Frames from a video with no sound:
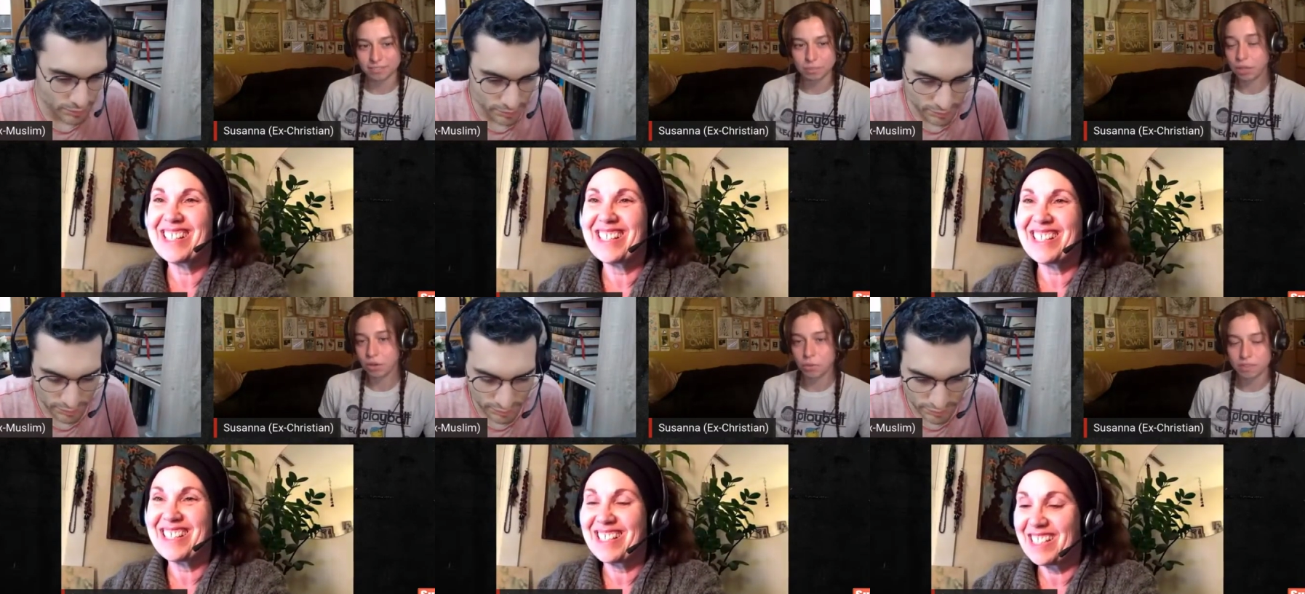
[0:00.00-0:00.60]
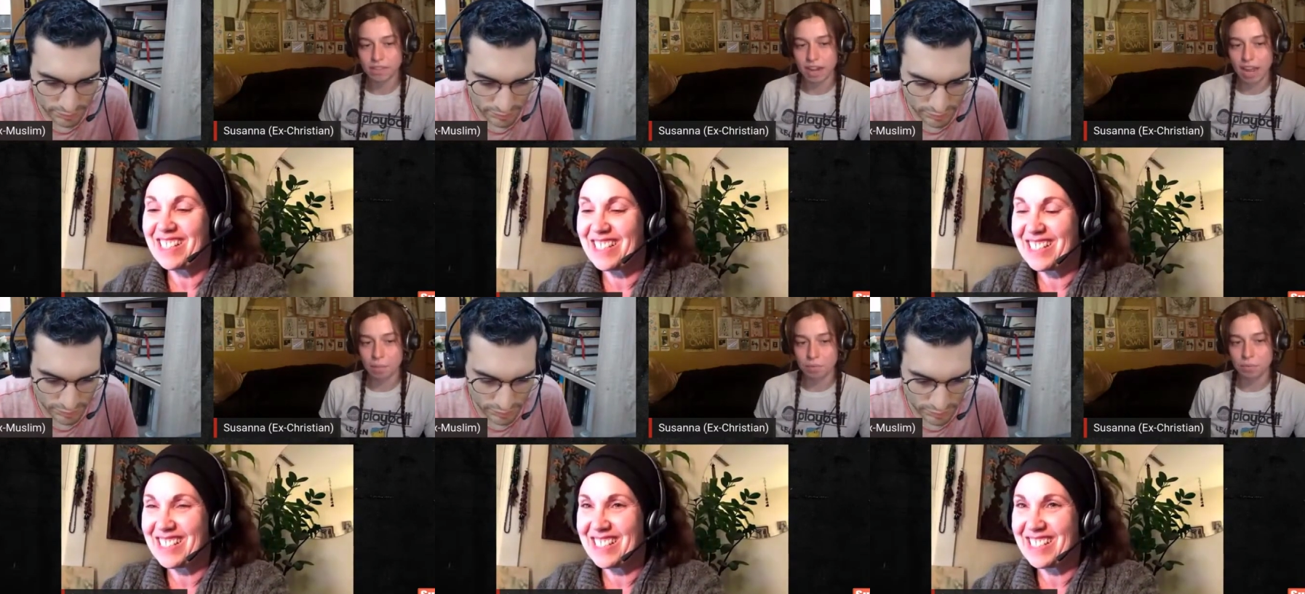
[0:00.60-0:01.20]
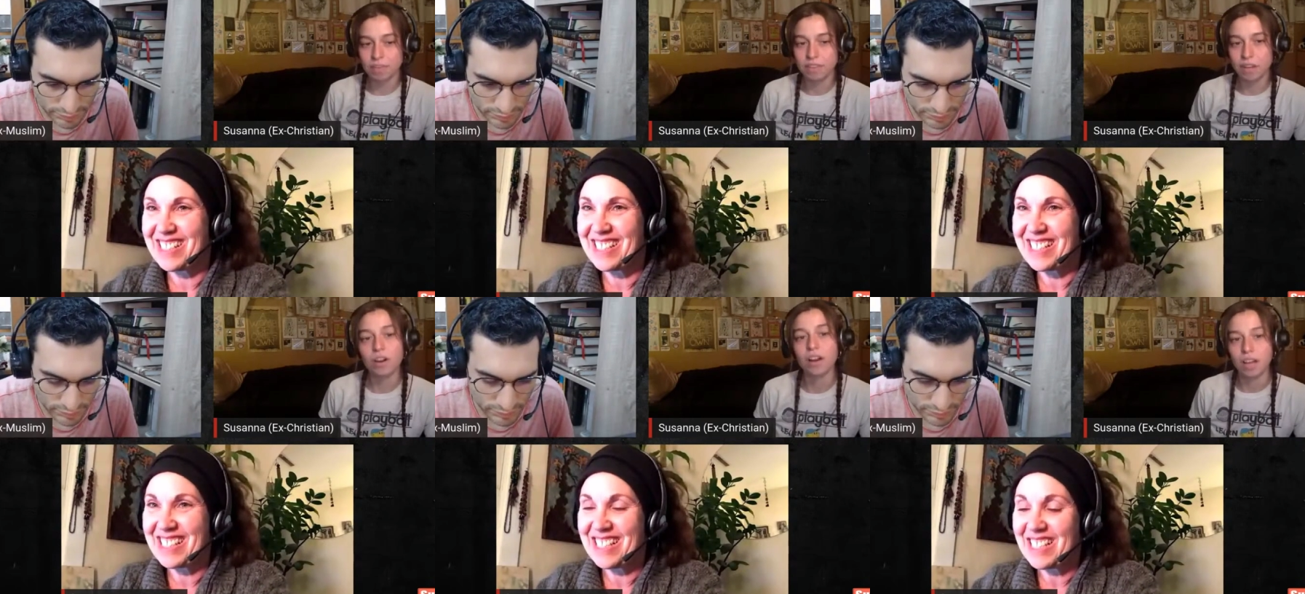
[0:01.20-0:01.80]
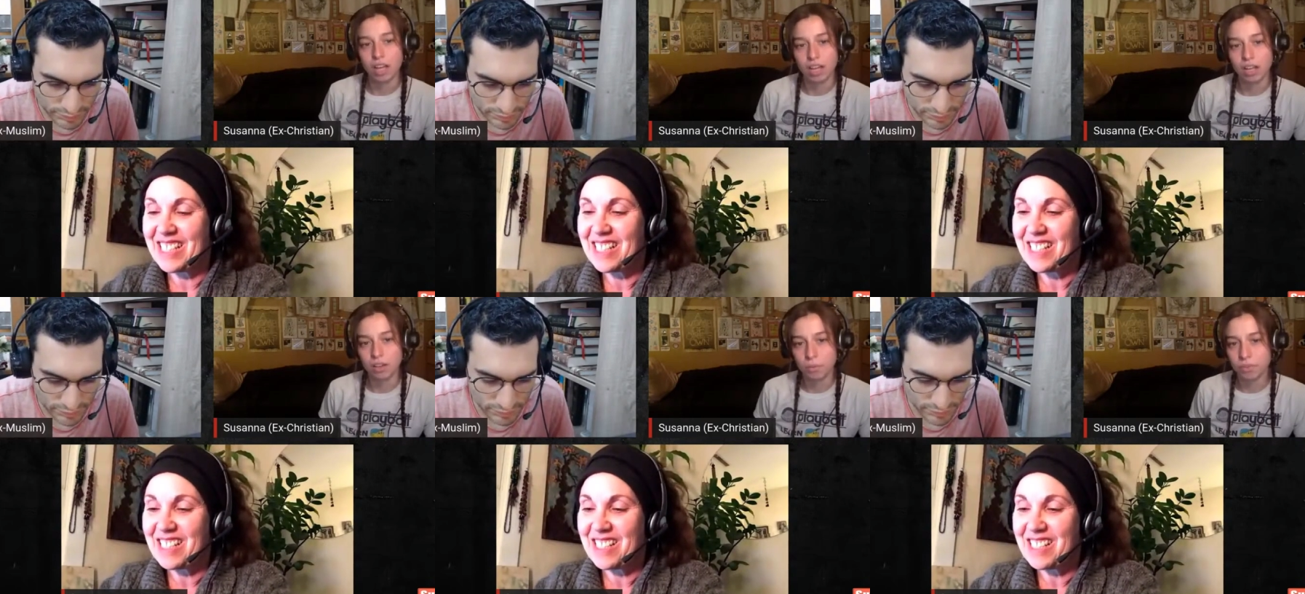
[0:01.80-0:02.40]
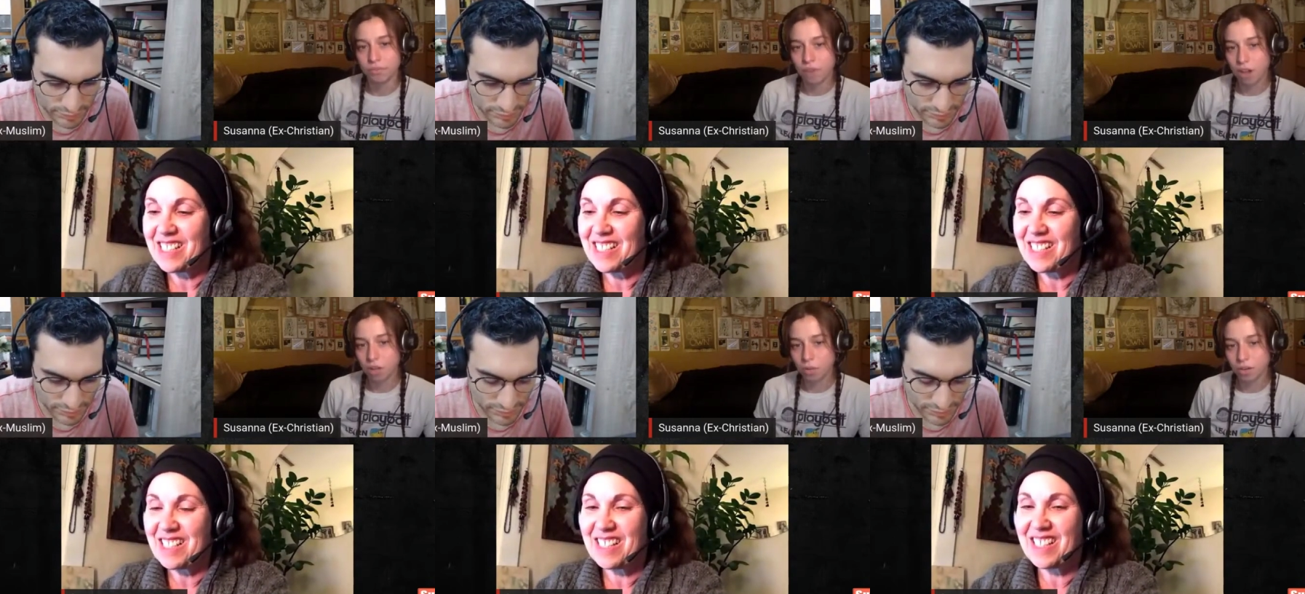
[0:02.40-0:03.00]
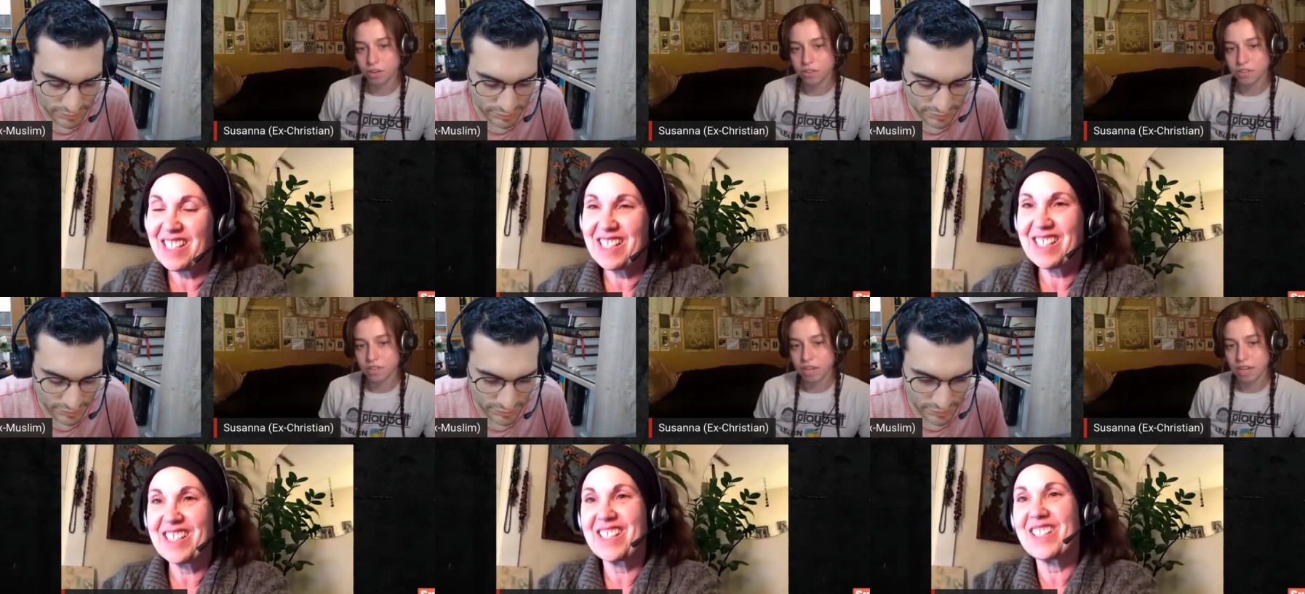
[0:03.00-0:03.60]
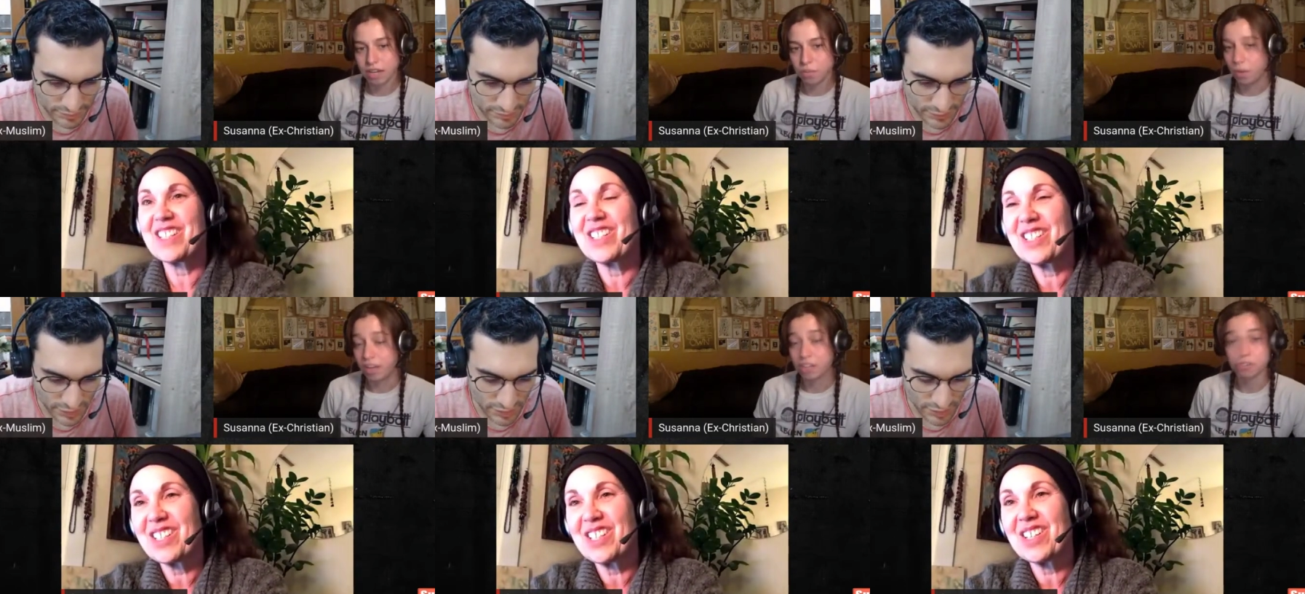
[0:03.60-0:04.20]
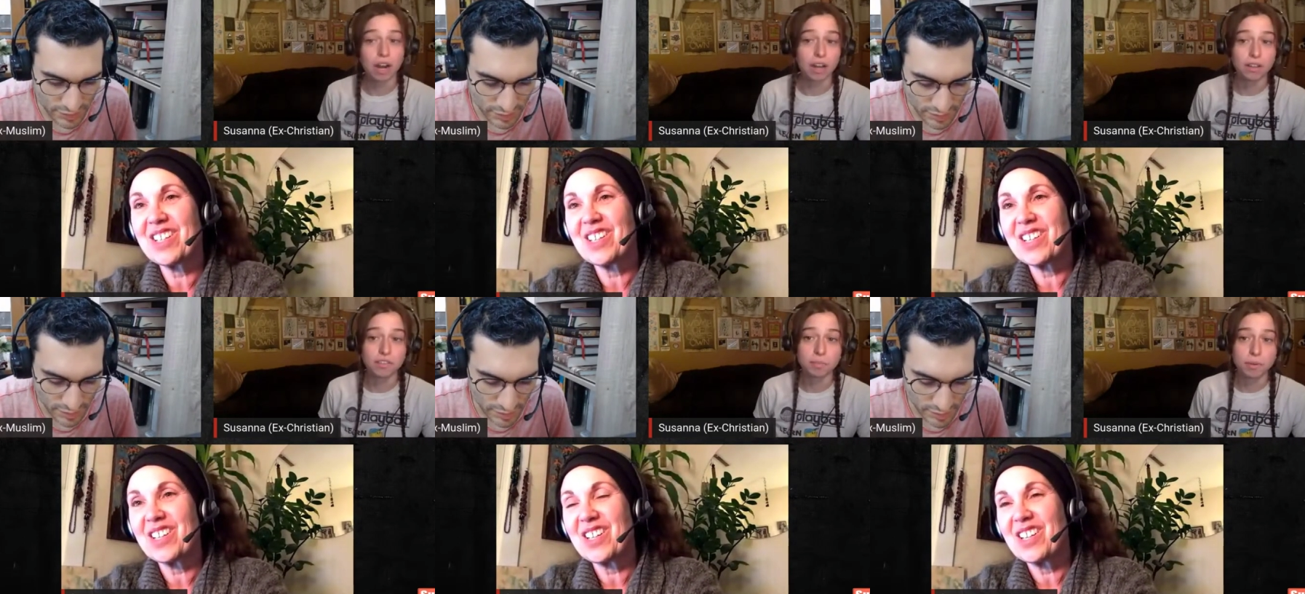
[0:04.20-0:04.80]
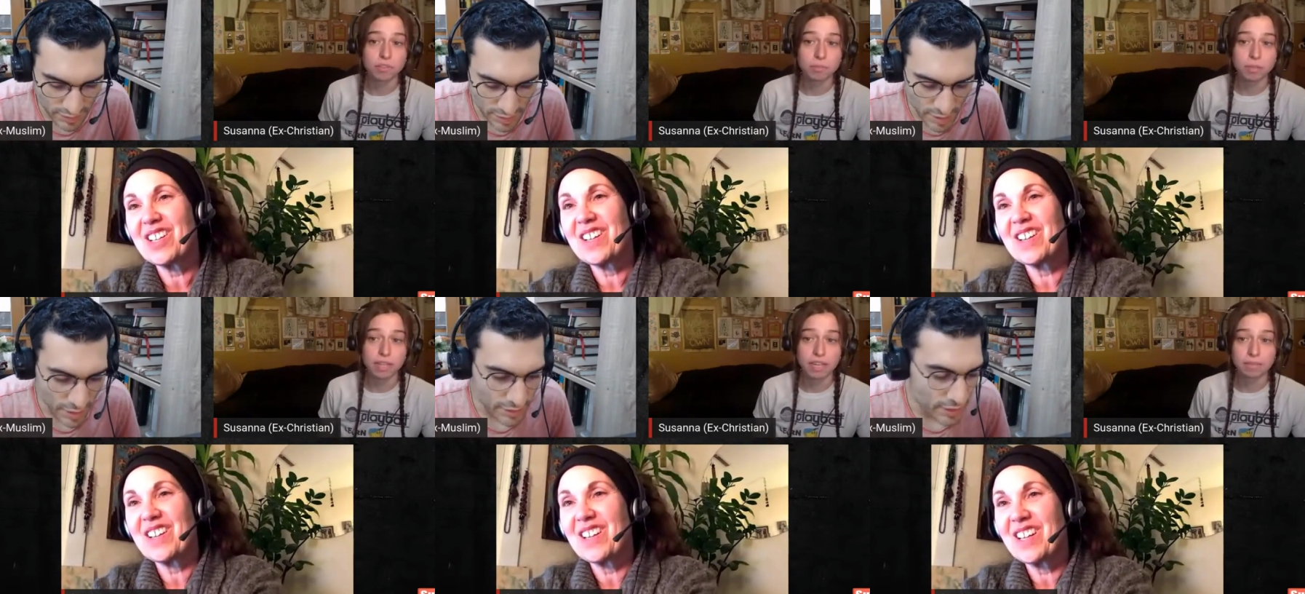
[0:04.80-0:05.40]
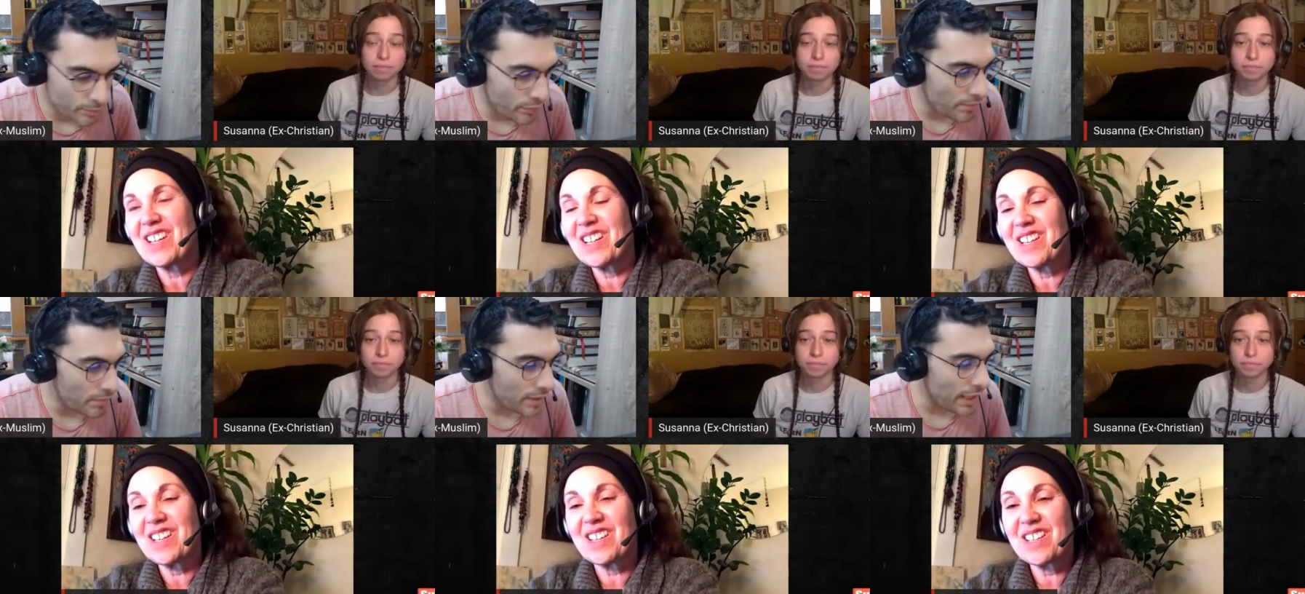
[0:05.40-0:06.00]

Speaker 1: We don't know what's going to happen with their with the followers and when his trial is supposed to begin.
Speaker 2: They probably